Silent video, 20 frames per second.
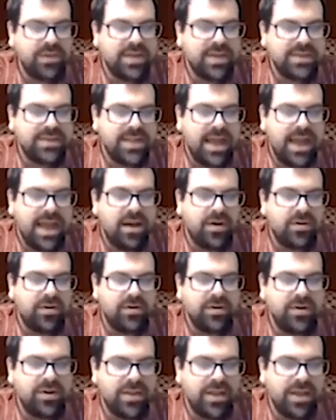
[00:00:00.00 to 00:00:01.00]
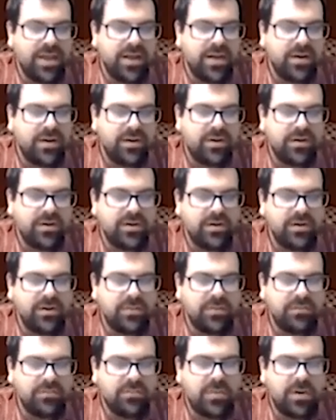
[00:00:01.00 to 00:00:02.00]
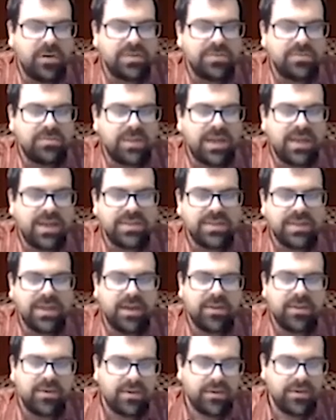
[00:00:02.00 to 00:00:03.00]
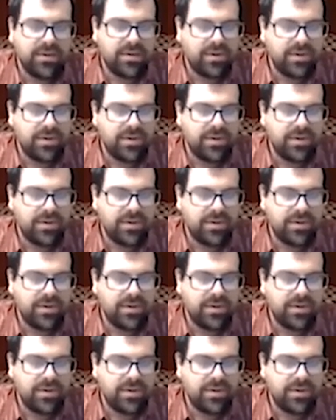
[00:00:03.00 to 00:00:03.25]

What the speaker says: That's the outer and the inner multiplied together.